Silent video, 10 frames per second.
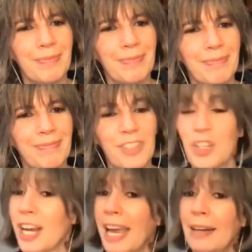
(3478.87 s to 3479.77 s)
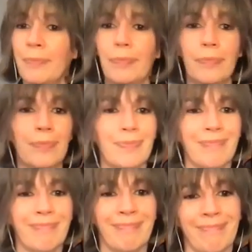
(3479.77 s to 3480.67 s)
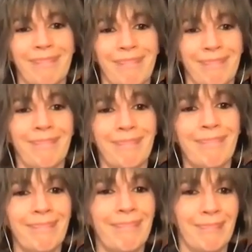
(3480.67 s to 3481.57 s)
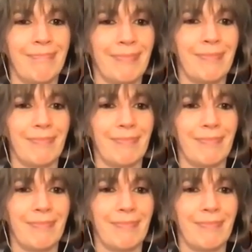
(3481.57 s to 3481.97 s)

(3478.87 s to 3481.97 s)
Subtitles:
[no speech]